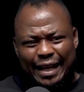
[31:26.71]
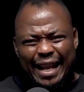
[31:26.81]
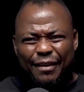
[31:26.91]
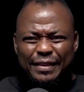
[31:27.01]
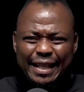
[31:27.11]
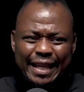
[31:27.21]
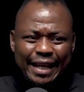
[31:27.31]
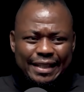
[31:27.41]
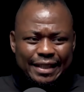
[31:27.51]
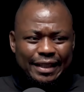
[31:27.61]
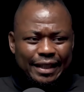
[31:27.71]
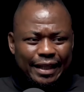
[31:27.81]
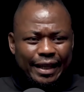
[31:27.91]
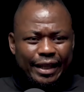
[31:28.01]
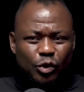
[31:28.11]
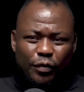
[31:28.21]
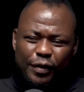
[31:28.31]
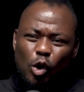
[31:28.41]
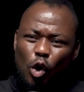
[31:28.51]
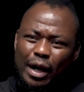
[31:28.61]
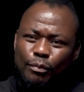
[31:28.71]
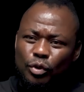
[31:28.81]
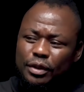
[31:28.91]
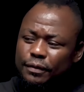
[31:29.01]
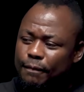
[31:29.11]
and after that, you feel horrible.